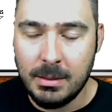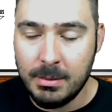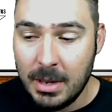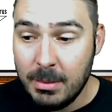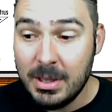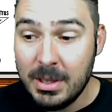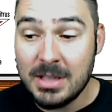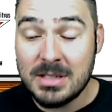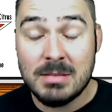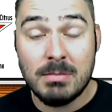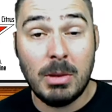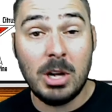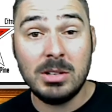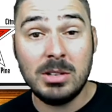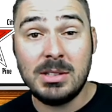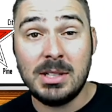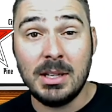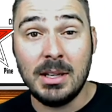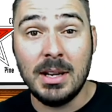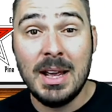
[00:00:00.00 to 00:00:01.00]
Maybe it's
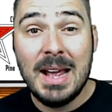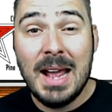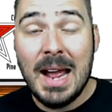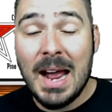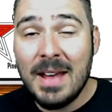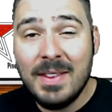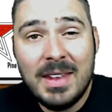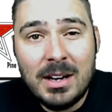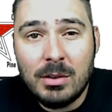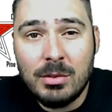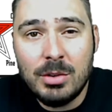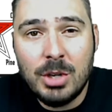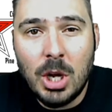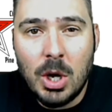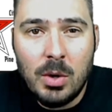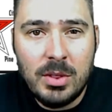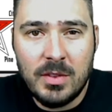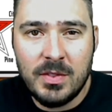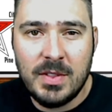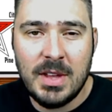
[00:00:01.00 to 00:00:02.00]
malty and they don't
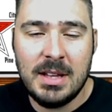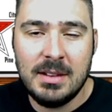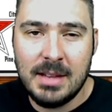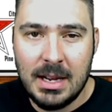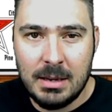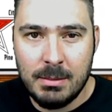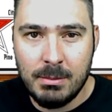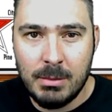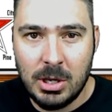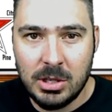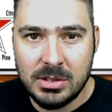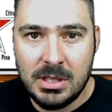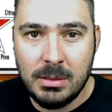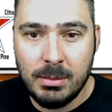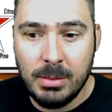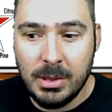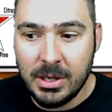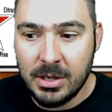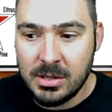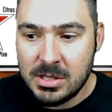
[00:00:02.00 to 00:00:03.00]
know that they like malty
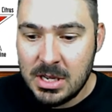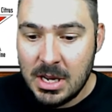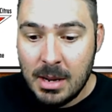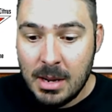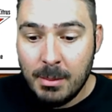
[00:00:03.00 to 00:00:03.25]
beers,